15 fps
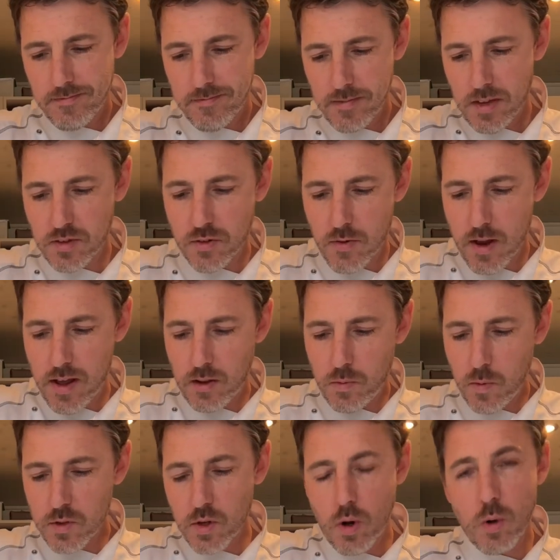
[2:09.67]
That's grand.
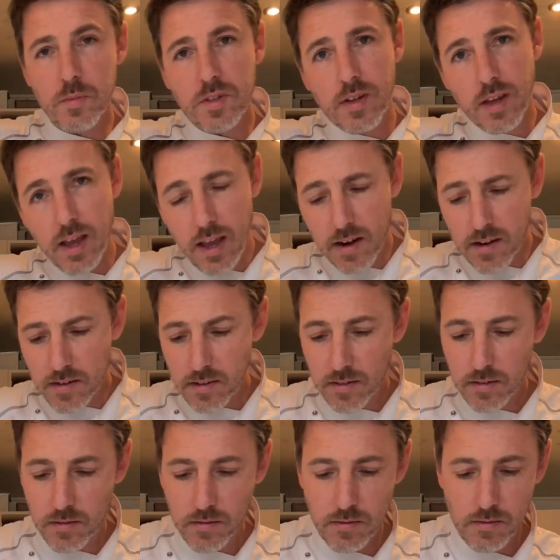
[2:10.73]
Once it comes together,
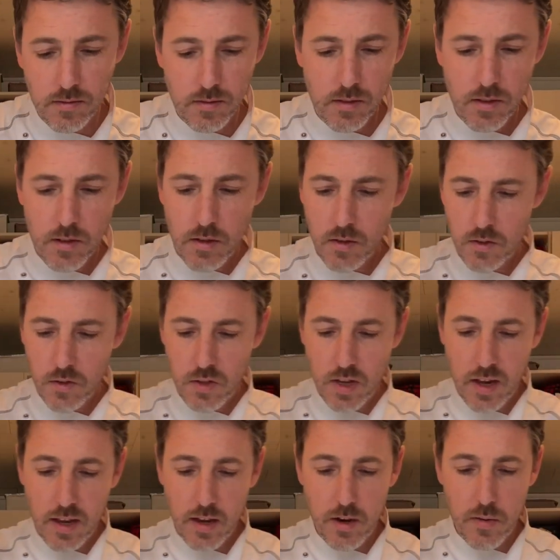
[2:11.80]
just
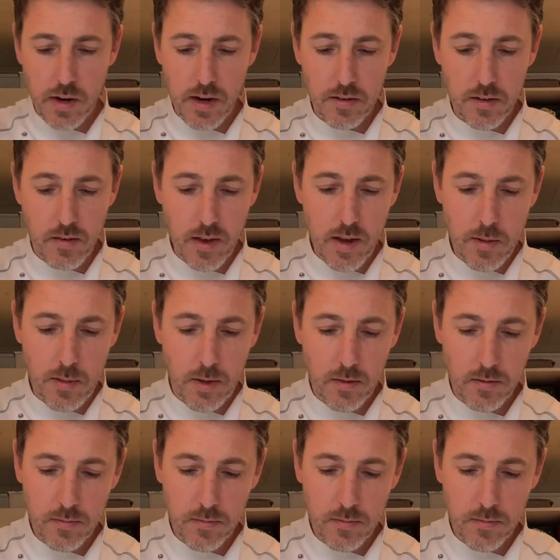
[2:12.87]
take it out here on the table.